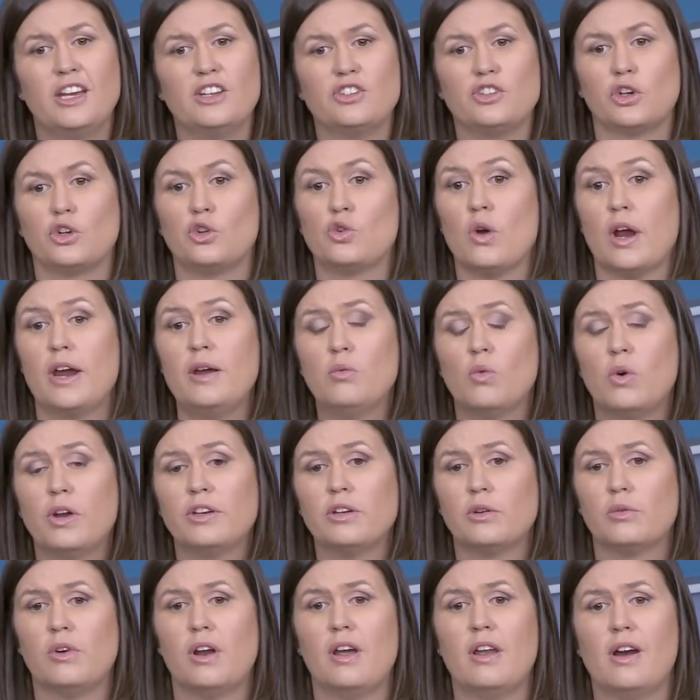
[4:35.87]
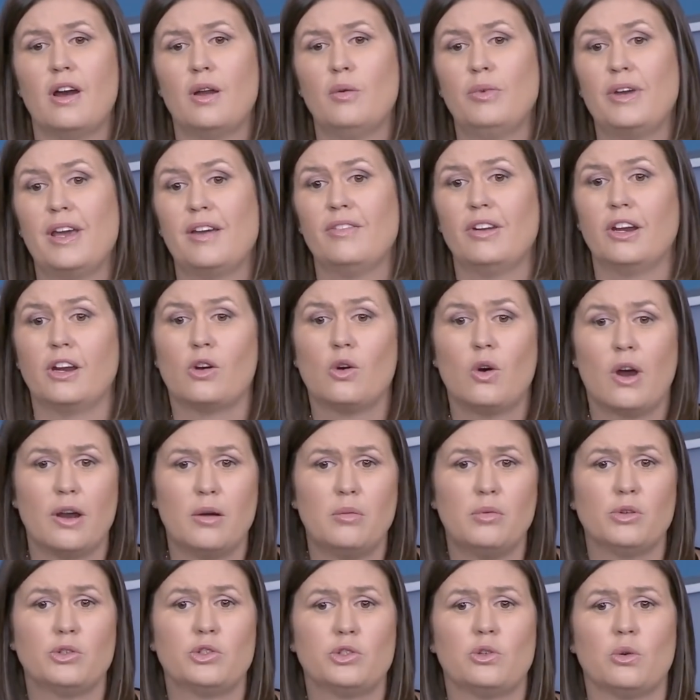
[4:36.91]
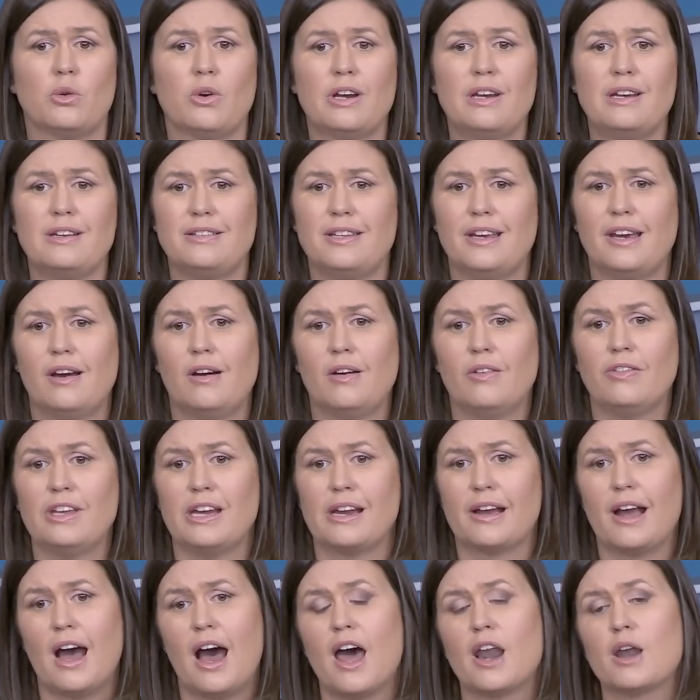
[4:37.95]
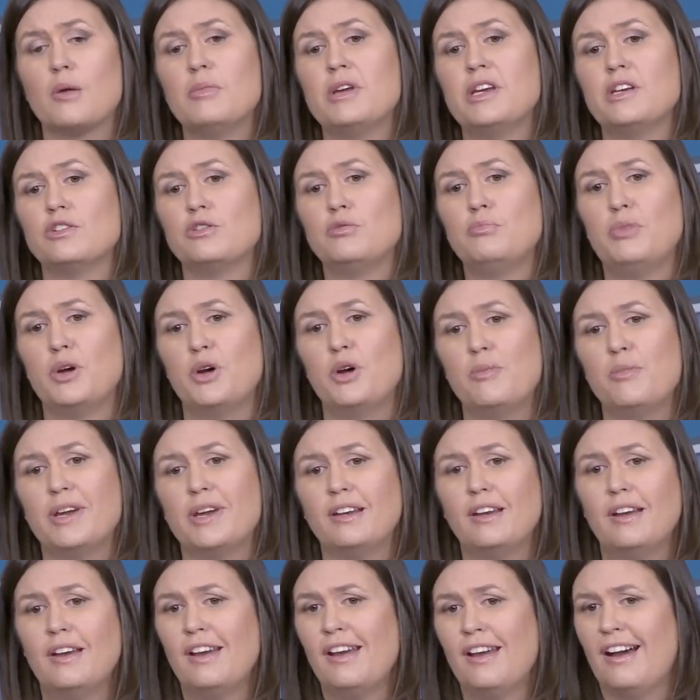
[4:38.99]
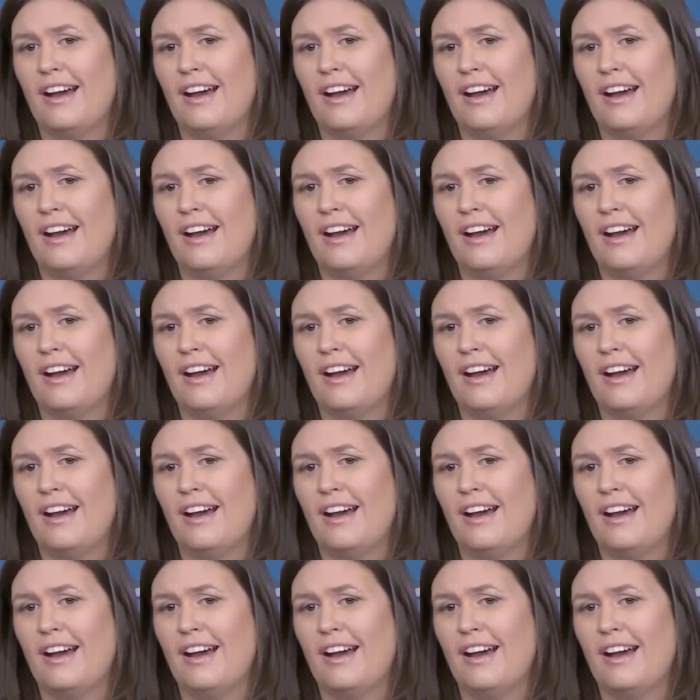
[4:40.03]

is a great one to run on. We have an incredible story to tell. The economy is booming.